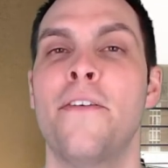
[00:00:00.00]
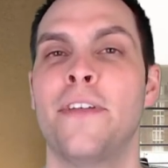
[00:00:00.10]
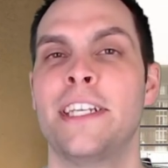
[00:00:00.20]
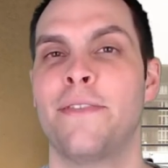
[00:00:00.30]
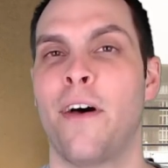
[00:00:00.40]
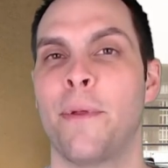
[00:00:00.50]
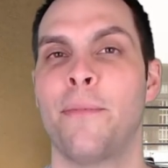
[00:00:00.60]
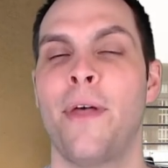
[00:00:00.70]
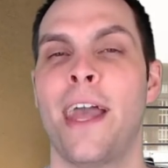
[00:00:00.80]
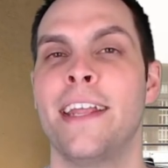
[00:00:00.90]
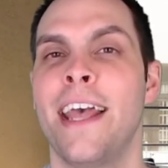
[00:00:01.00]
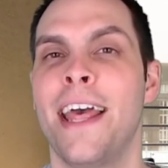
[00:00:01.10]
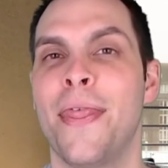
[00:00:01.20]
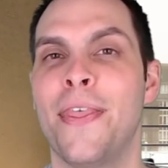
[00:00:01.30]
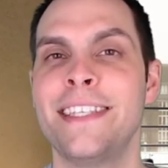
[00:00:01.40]
for that developing plant.
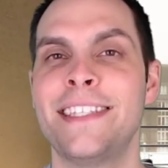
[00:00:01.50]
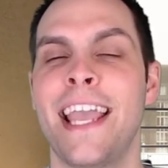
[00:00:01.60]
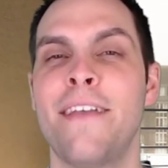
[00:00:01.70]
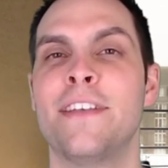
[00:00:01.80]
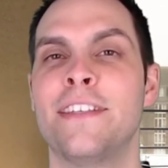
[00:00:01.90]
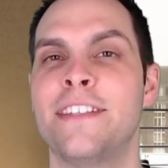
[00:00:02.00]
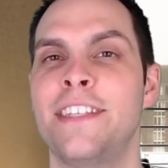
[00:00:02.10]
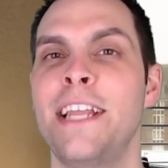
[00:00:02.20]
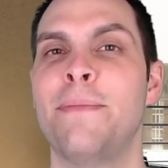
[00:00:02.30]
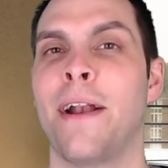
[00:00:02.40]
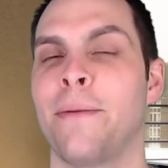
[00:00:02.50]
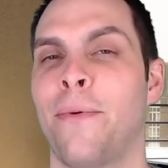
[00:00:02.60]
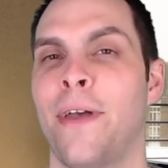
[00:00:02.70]
This gave the seed bearing